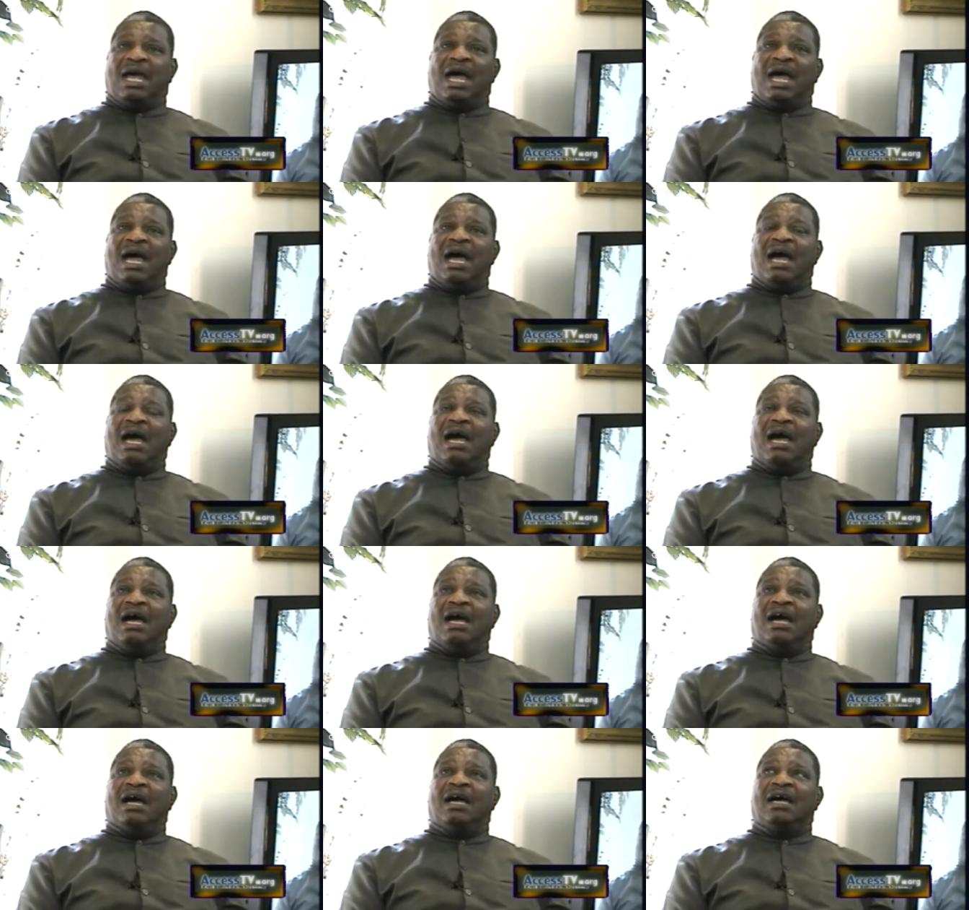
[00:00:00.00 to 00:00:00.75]

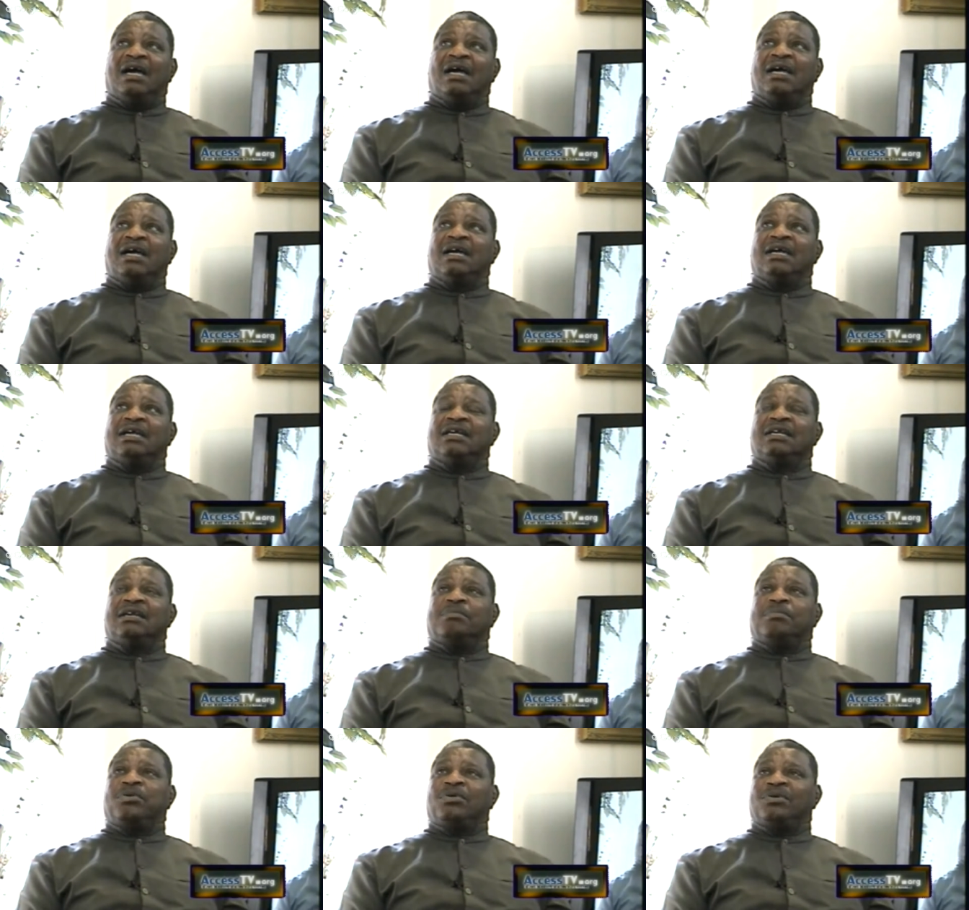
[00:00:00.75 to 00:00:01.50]
Uh,
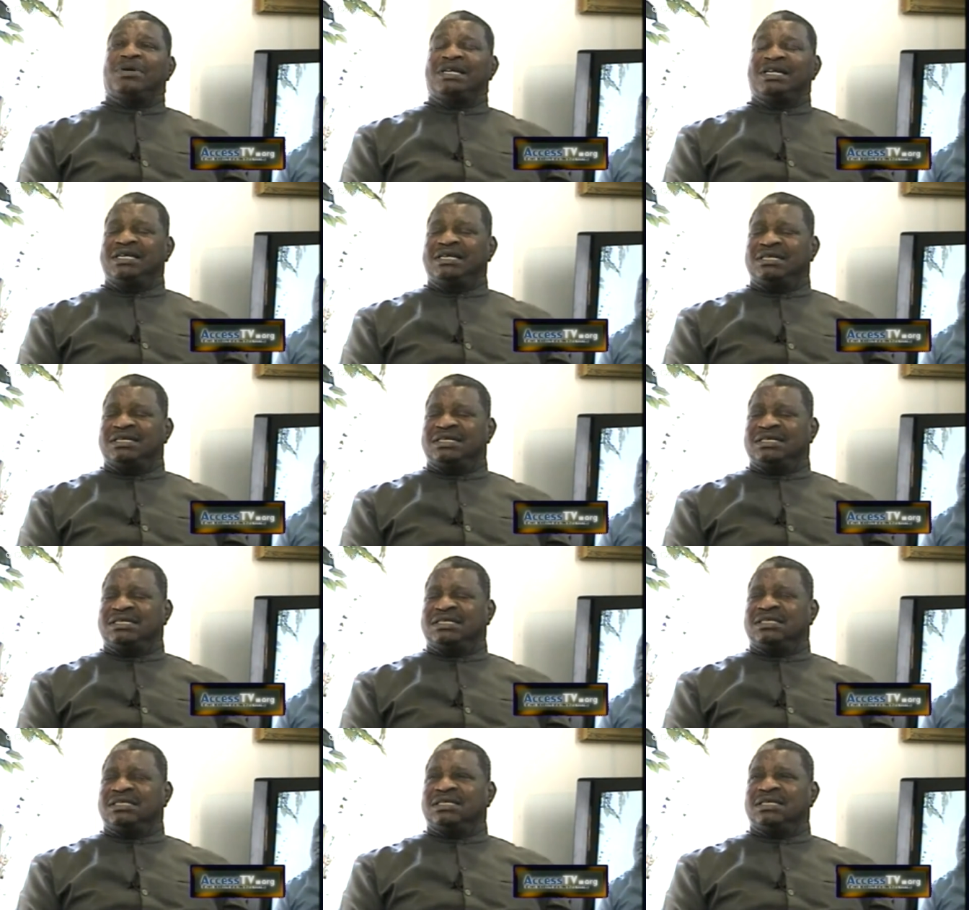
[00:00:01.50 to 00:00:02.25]
the
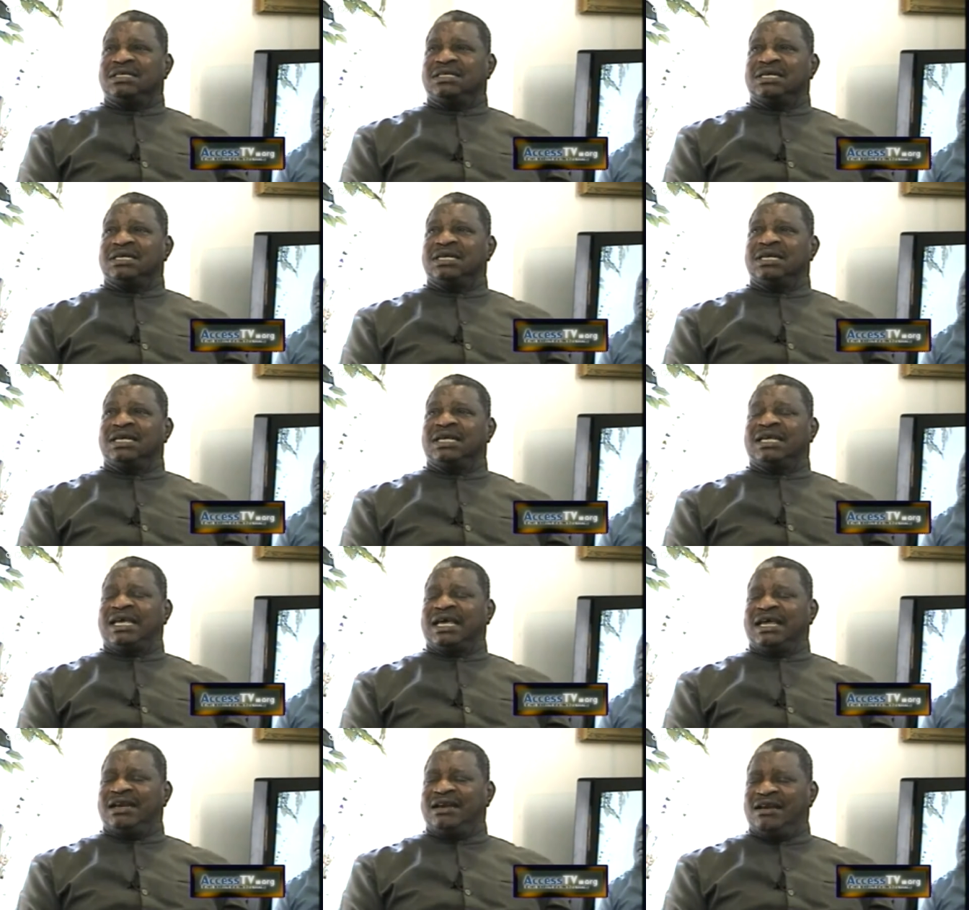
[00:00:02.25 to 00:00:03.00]
police
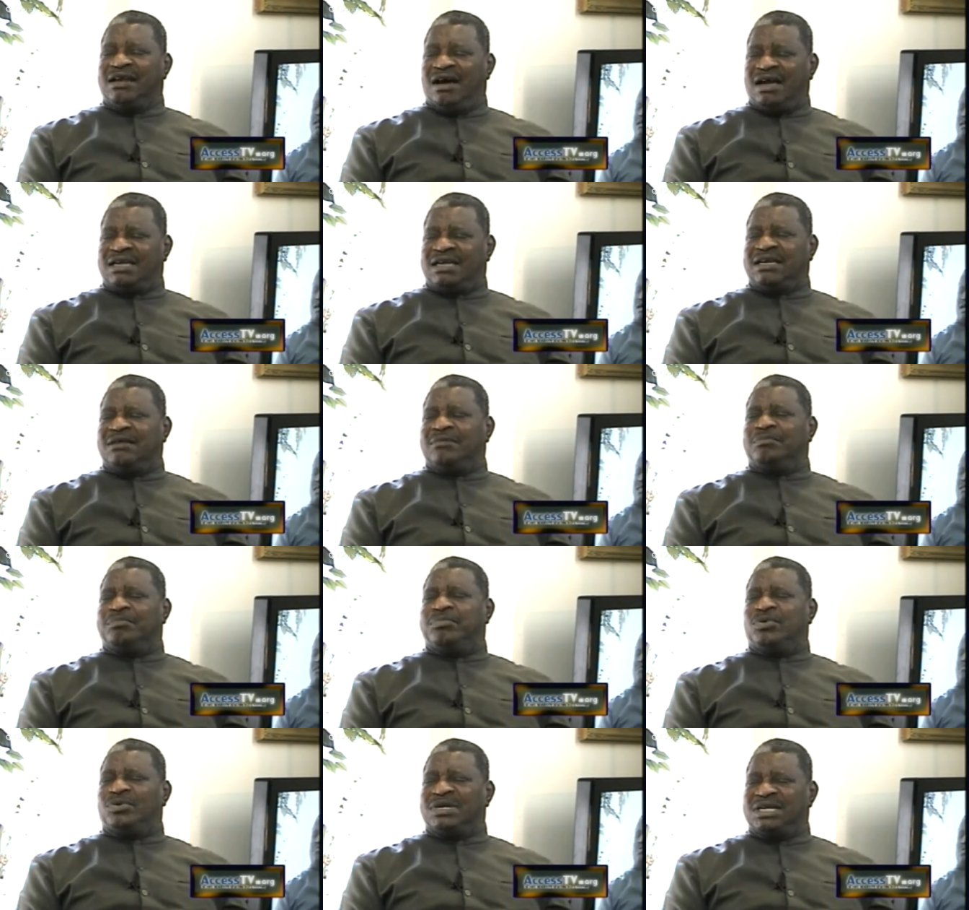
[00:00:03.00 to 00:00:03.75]
cannot
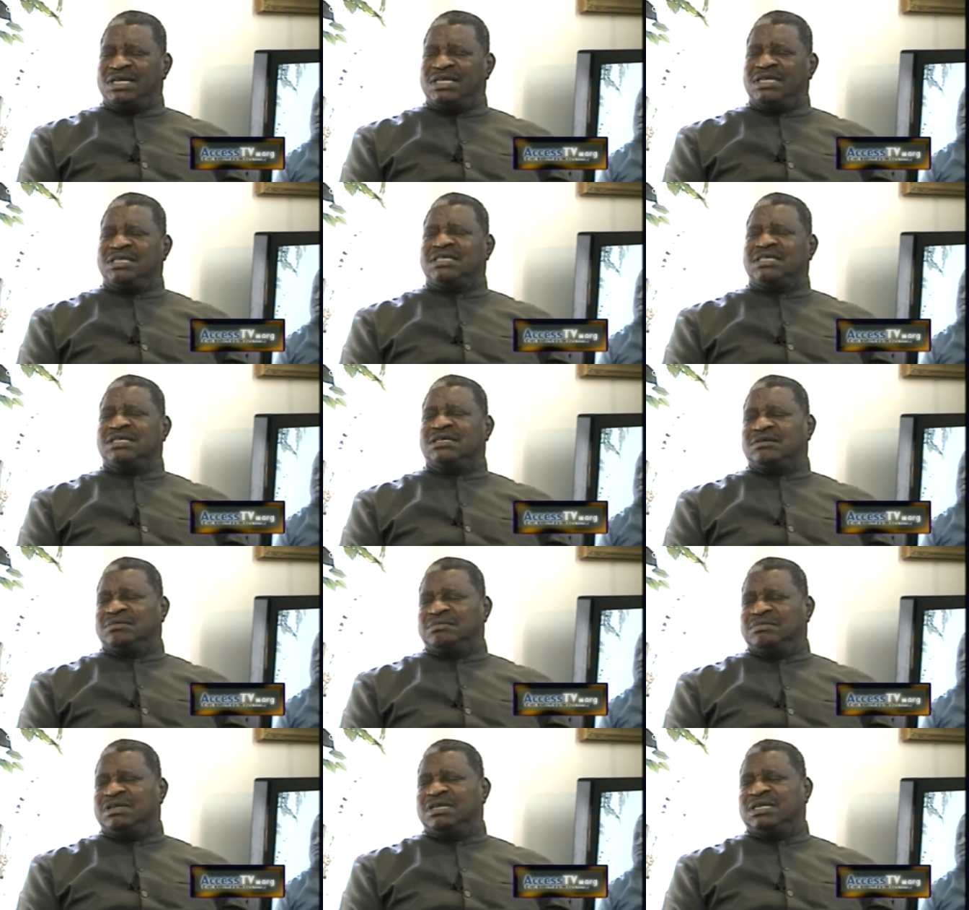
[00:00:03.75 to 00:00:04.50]
police the
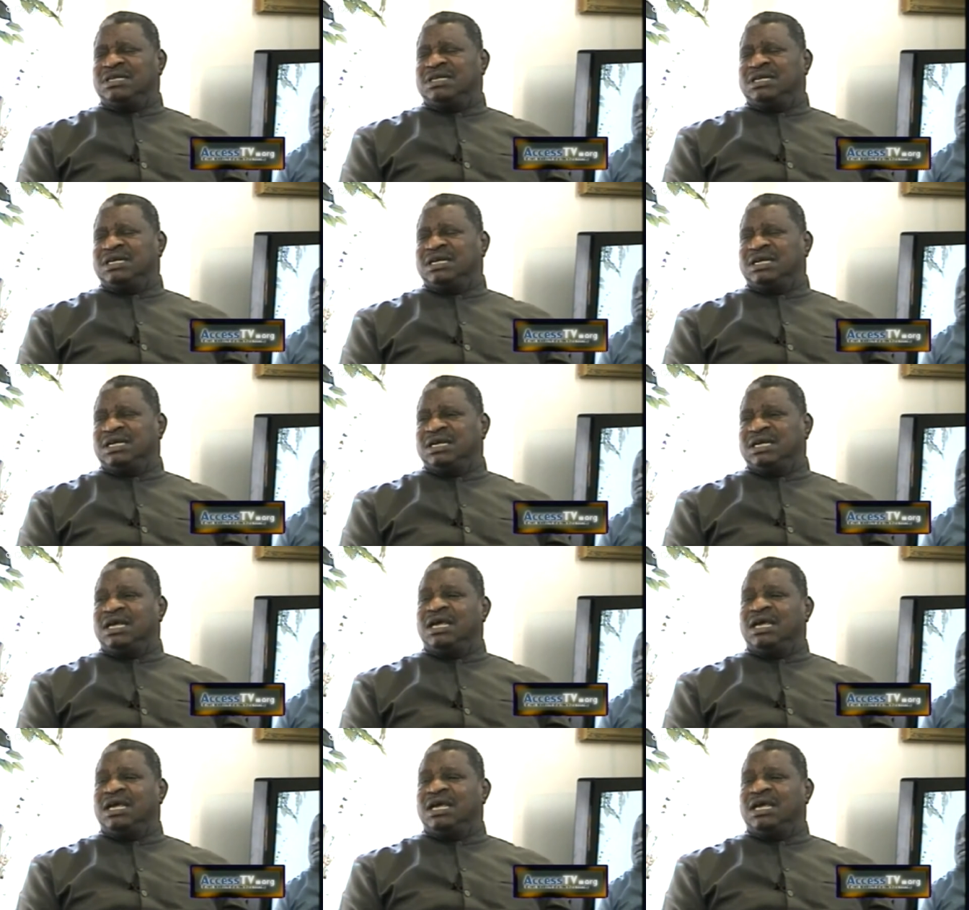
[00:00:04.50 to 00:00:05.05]
community